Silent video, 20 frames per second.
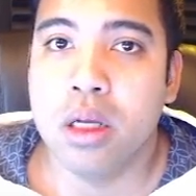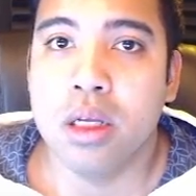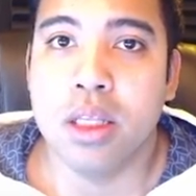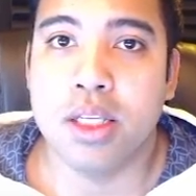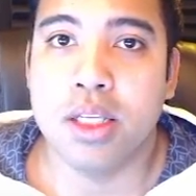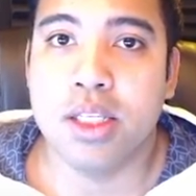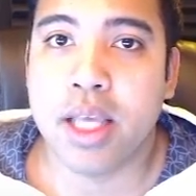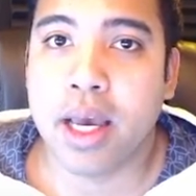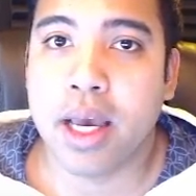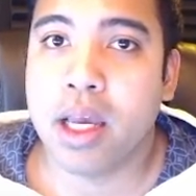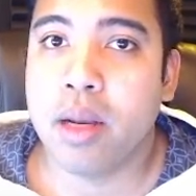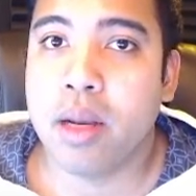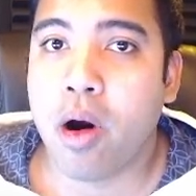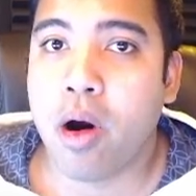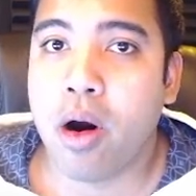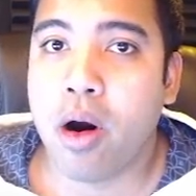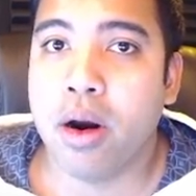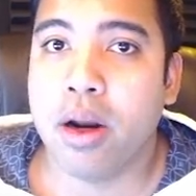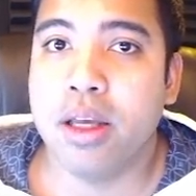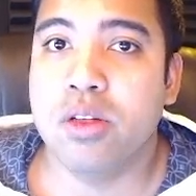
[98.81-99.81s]
The second
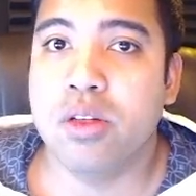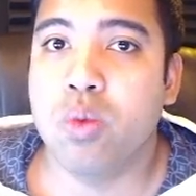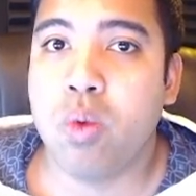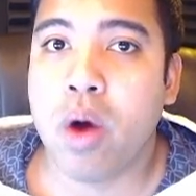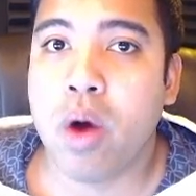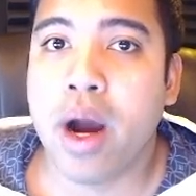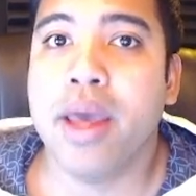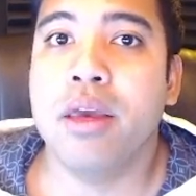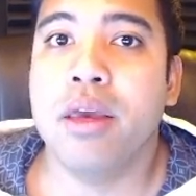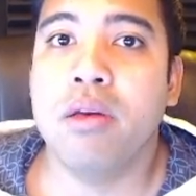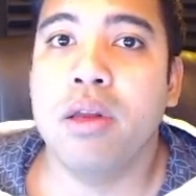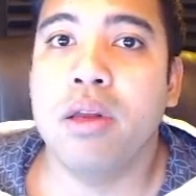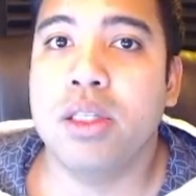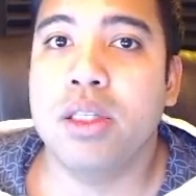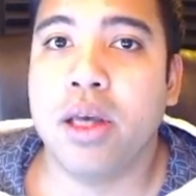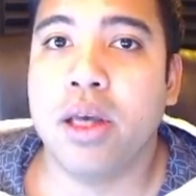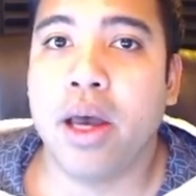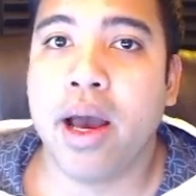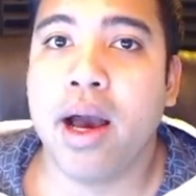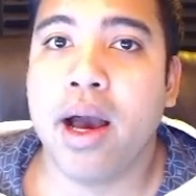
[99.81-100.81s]
part is why you need
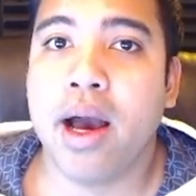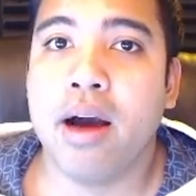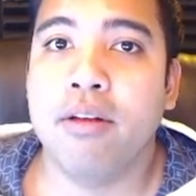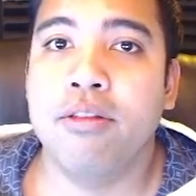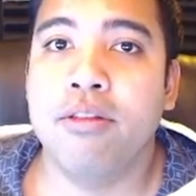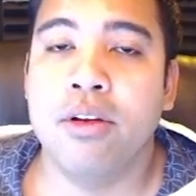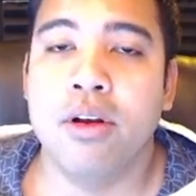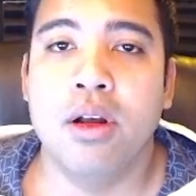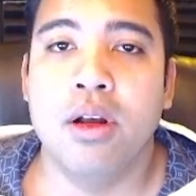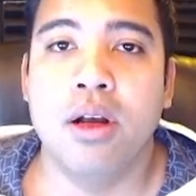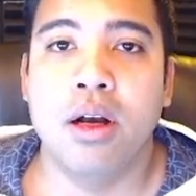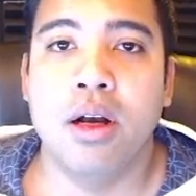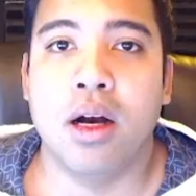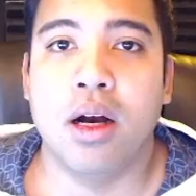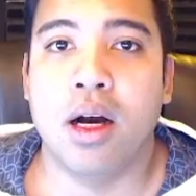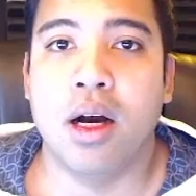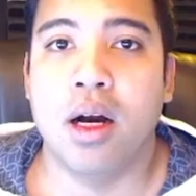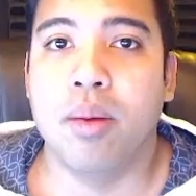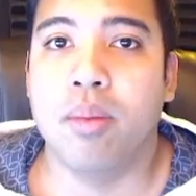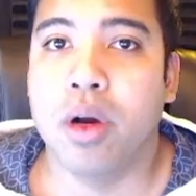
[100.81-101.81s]
to have
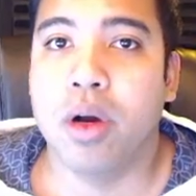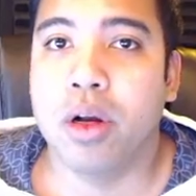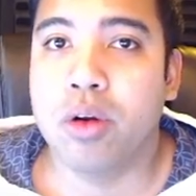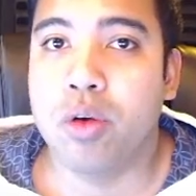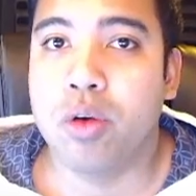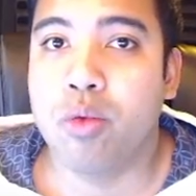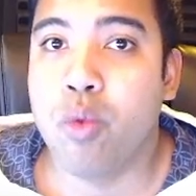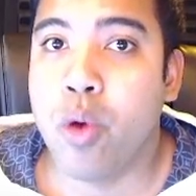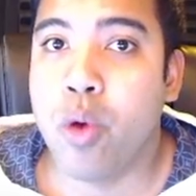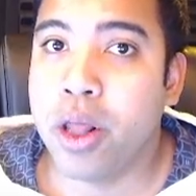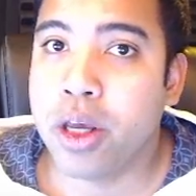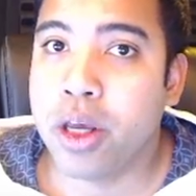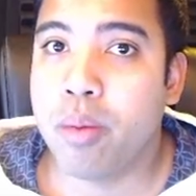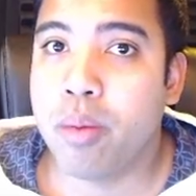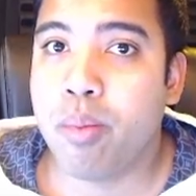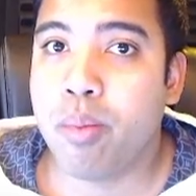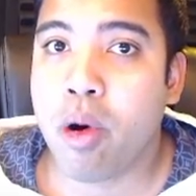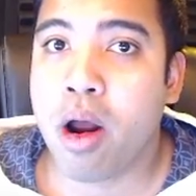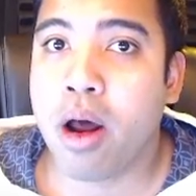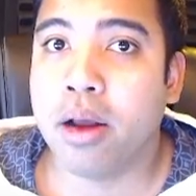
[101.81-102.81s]
a really
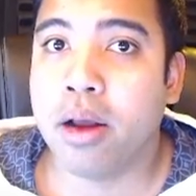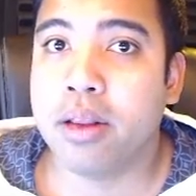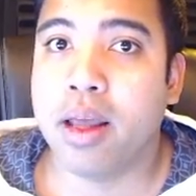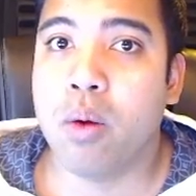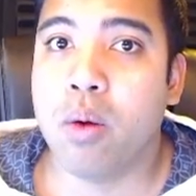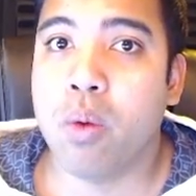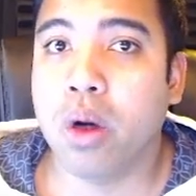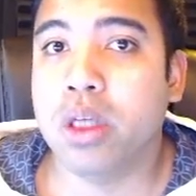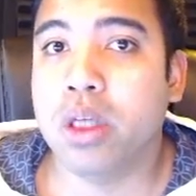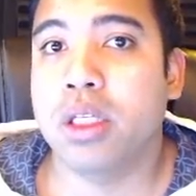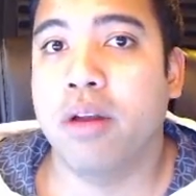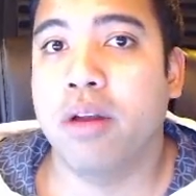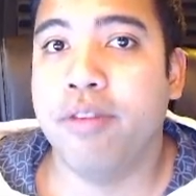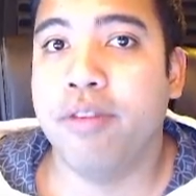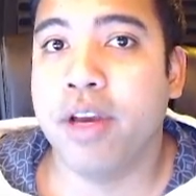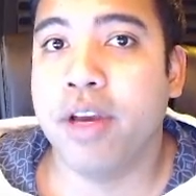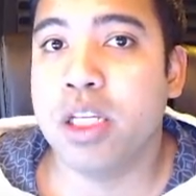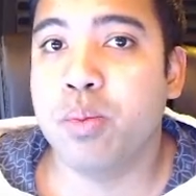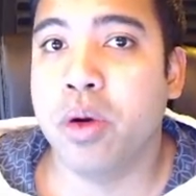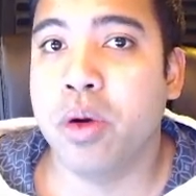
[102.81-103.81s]
good product that works on
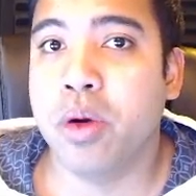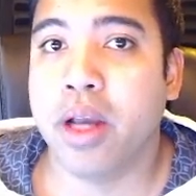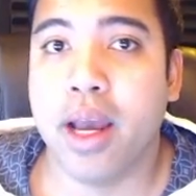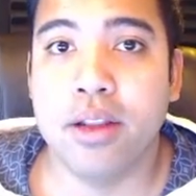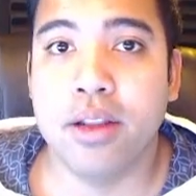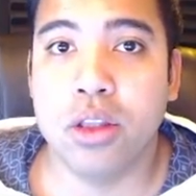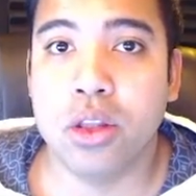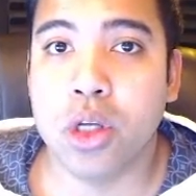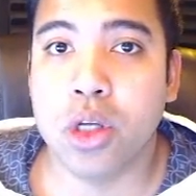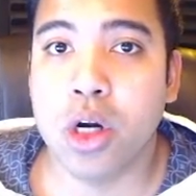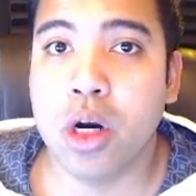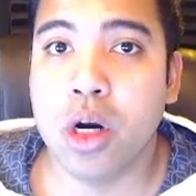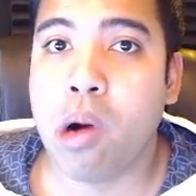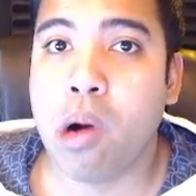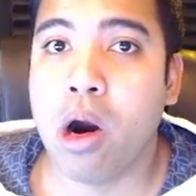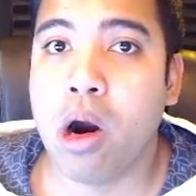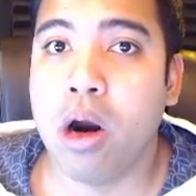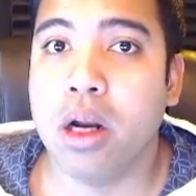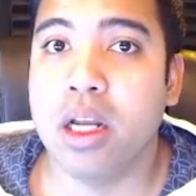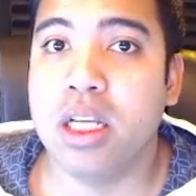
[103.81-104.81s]
Facebook, and the third
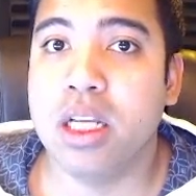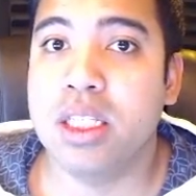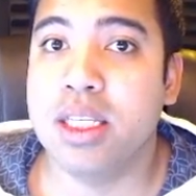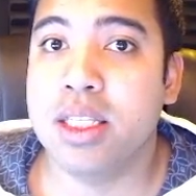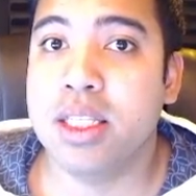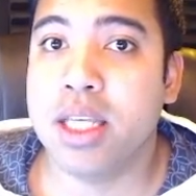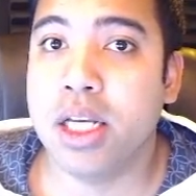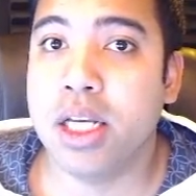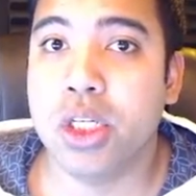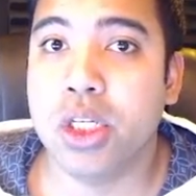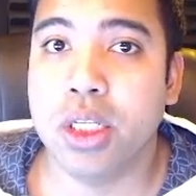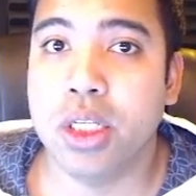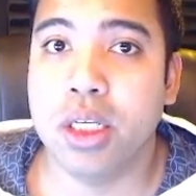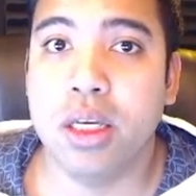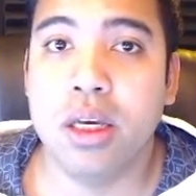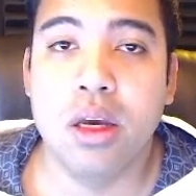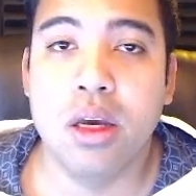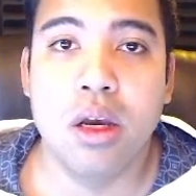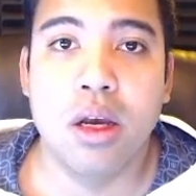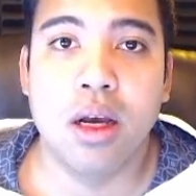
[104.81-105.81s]
part is essentially